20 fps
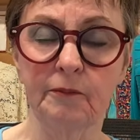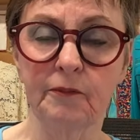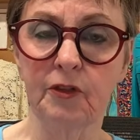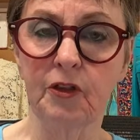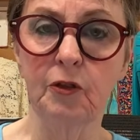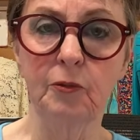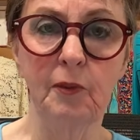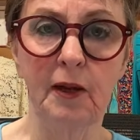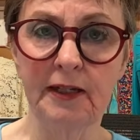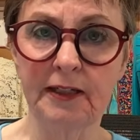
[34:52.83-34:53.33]

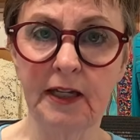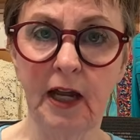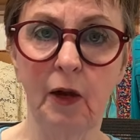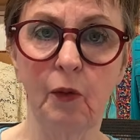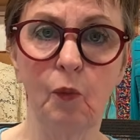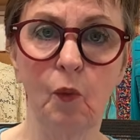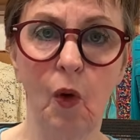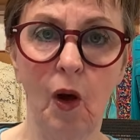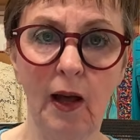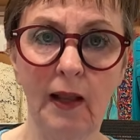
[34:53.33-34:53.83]
You might
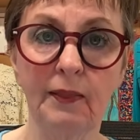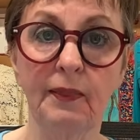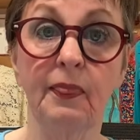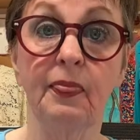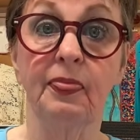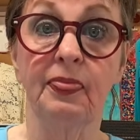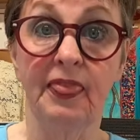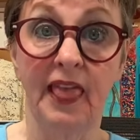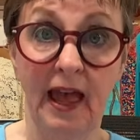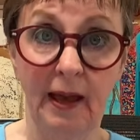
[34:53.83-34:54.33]
not want
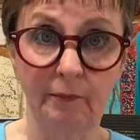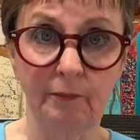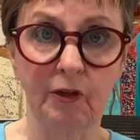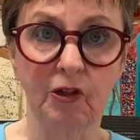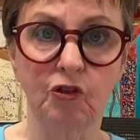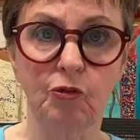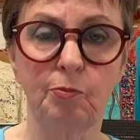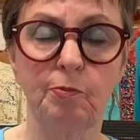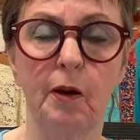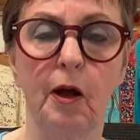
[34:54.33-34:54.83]
that
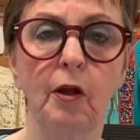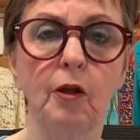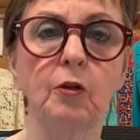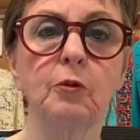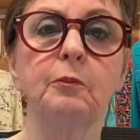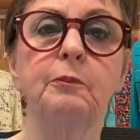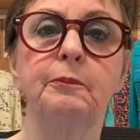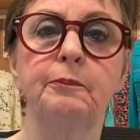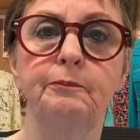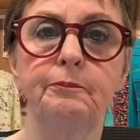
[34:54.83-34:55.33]
much bulk
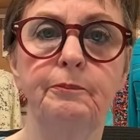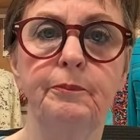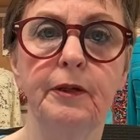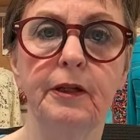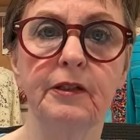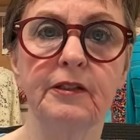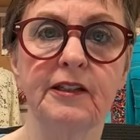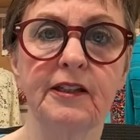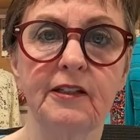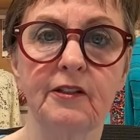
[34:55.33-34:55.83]

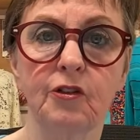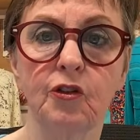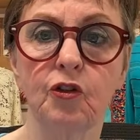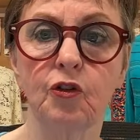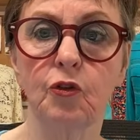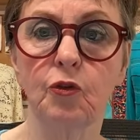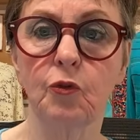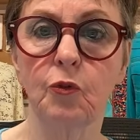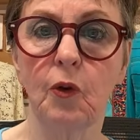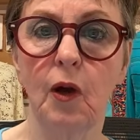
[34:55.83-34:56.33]
built
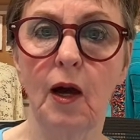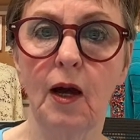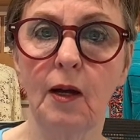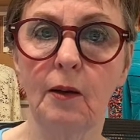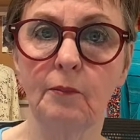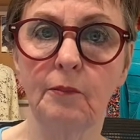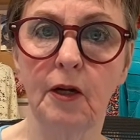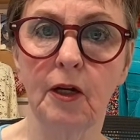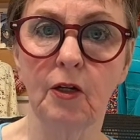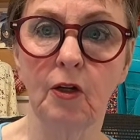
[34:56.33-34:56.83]
into
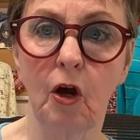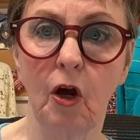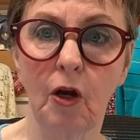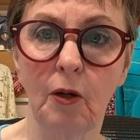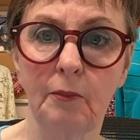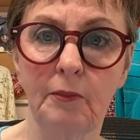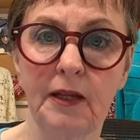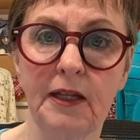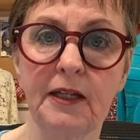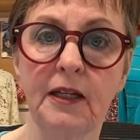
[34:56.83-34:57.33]
a
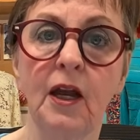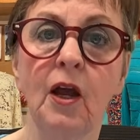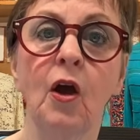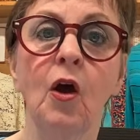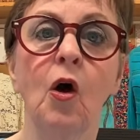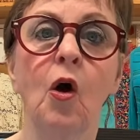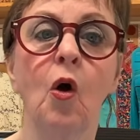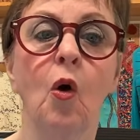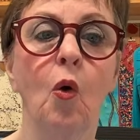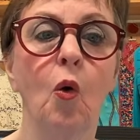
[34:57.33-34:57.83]
garment
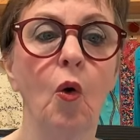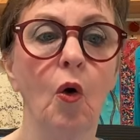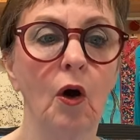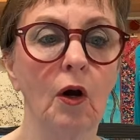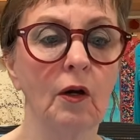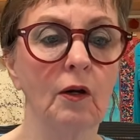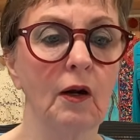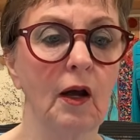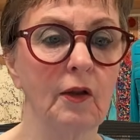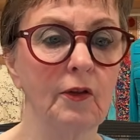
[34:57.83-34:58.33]

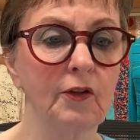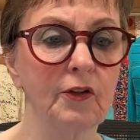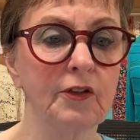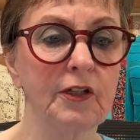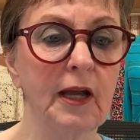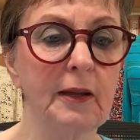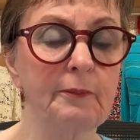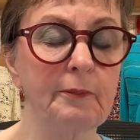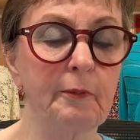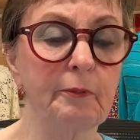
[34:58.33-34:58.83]
or other
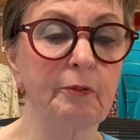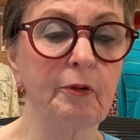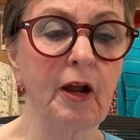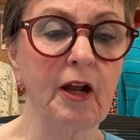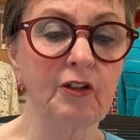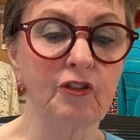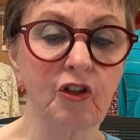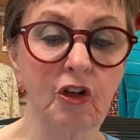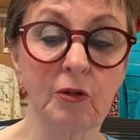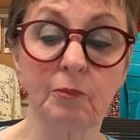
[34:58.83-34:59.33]
type of
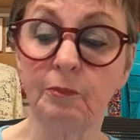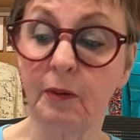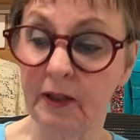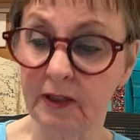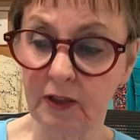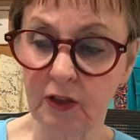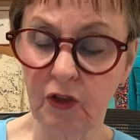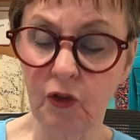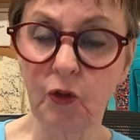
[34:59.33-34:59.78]
project, but you